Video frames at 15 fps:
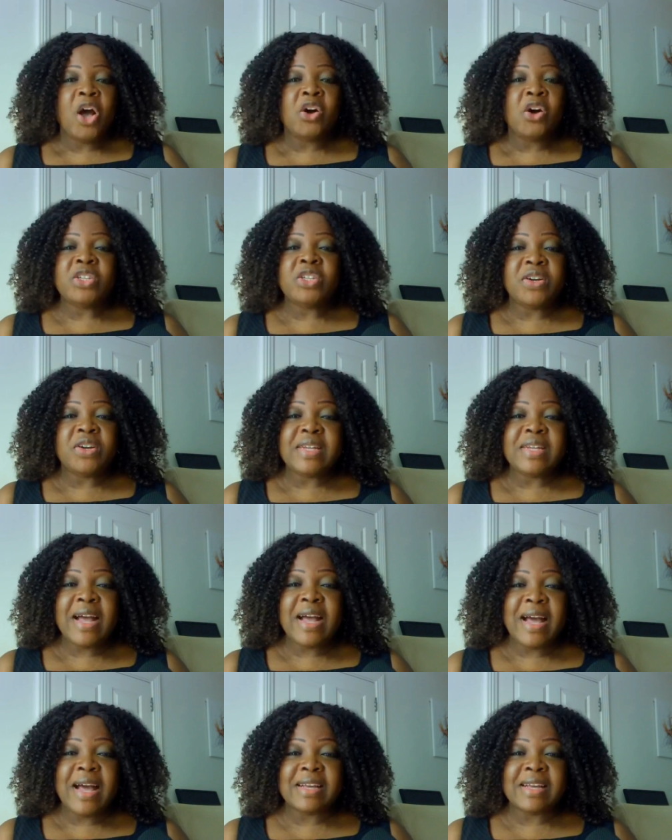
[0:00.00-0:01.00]
On the
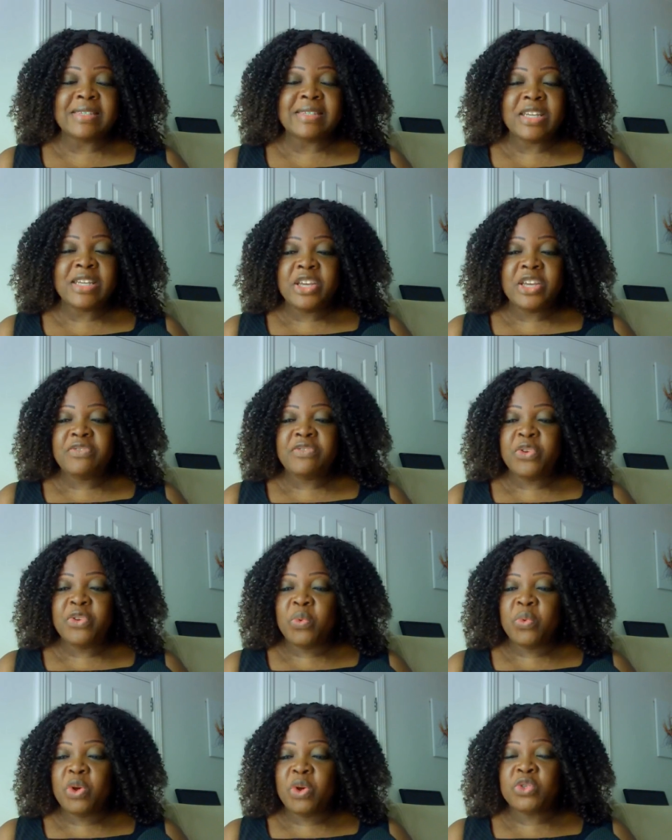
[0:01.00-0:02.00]
other hand, if
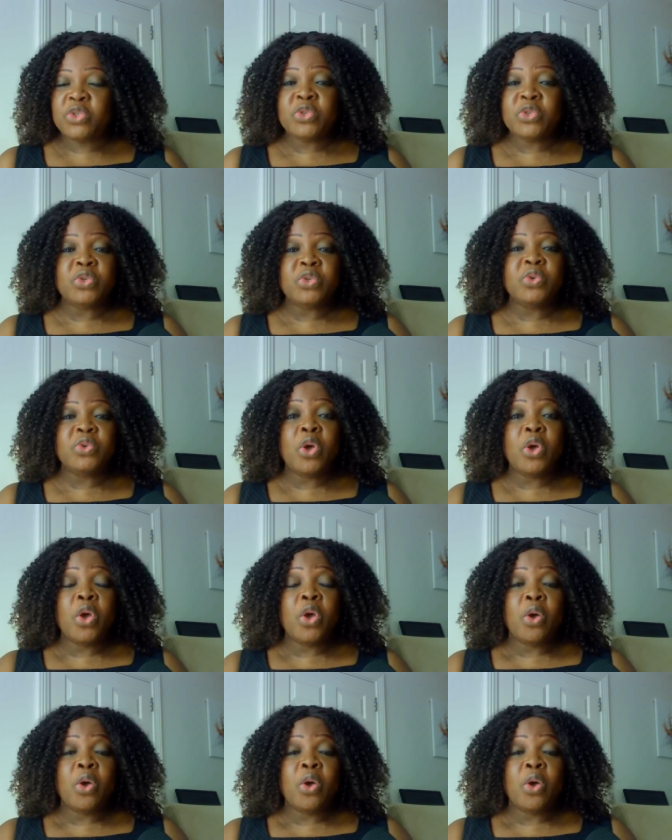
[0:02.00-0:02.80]
you want to